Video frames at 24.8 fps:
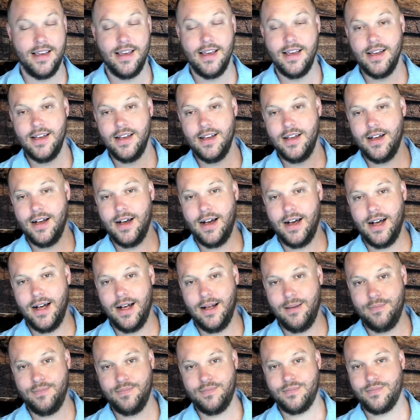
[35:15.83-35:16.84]
Um,
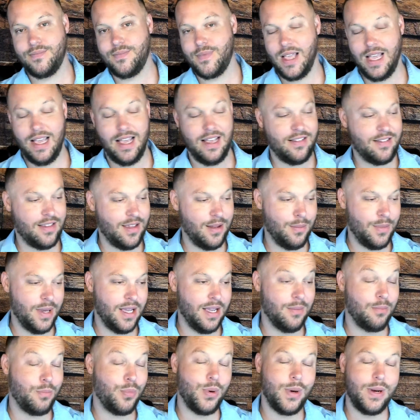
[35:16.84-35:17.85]
it's going to be a
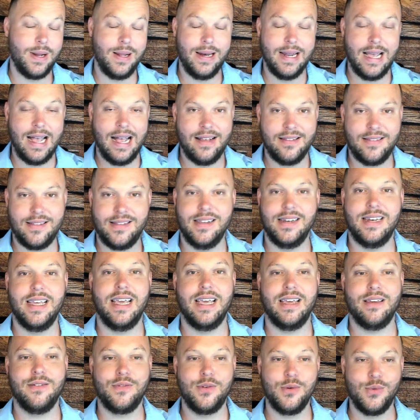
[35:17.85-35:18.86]
pretty nasty day. If it
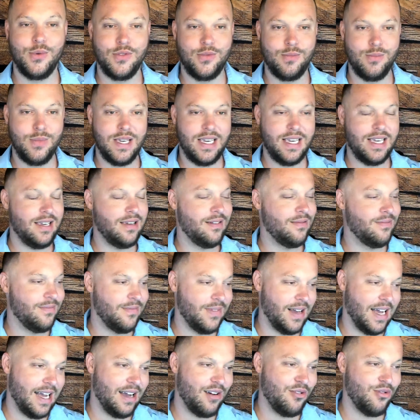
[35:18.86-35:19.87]
was me, I
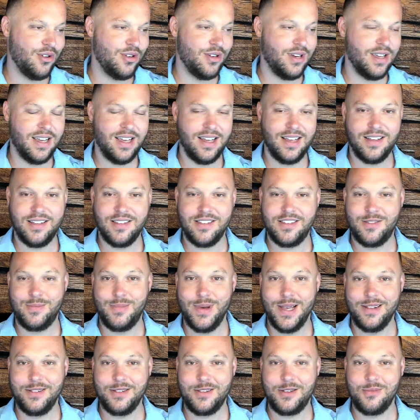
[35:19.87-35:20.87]
would uh, spend
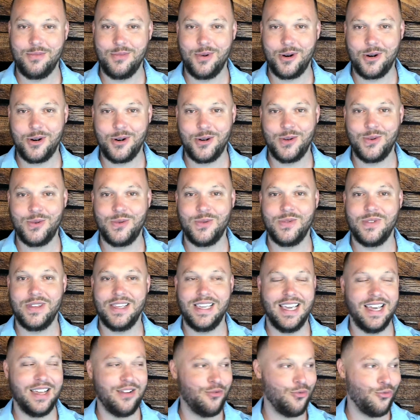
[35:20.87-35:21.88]
tomorrow
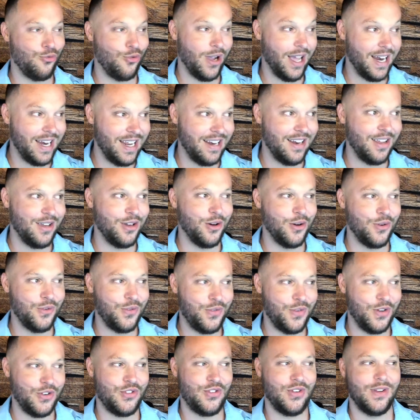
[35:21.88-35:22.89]
getting ready to go
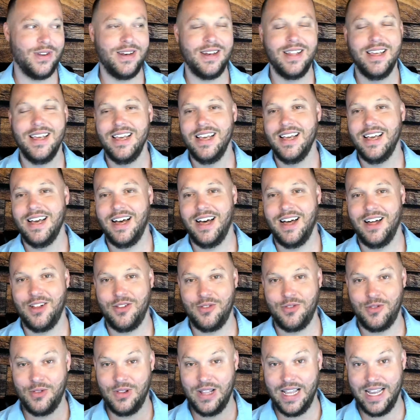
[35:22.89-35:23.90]
fishing uh,
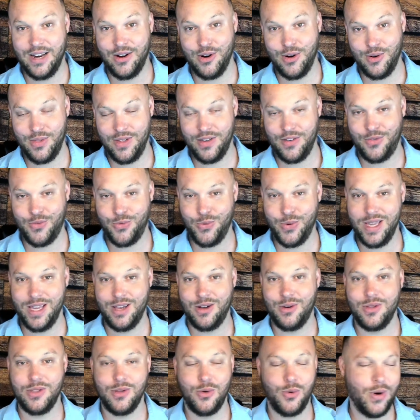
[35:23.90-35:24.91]
later this week when the
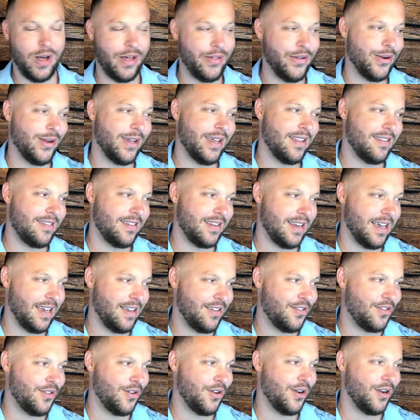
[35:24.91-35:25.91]
weather gets nicer.
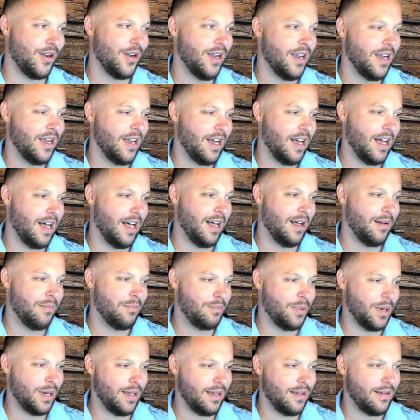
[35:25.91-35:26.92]
Um, but
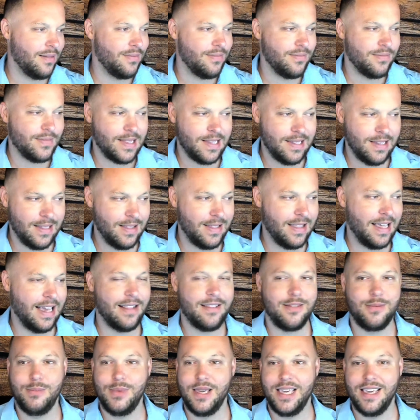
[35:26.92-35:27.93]
that's
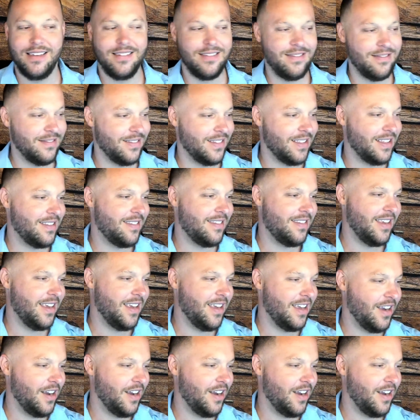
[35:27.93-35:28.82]
me. Let's see here.